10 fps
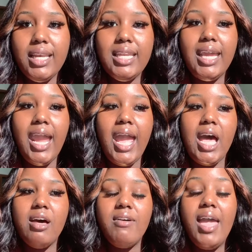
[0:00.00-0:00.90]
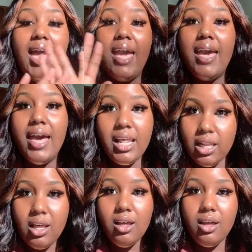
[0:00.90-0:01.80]
and they have
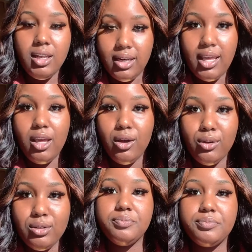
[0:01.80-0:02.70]
hella nails.